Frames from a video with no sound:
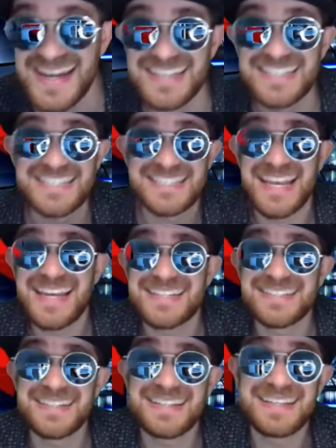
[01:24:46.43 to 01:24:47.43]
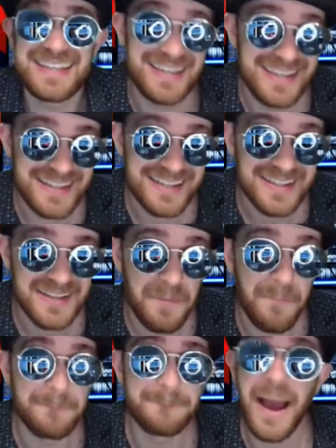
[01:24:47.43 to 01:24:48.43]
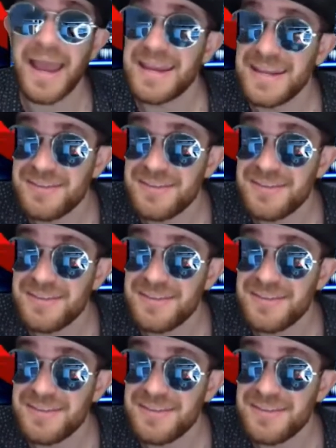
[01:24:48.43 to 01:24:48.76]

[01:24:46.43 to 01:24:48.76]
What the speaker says: Saint Denis might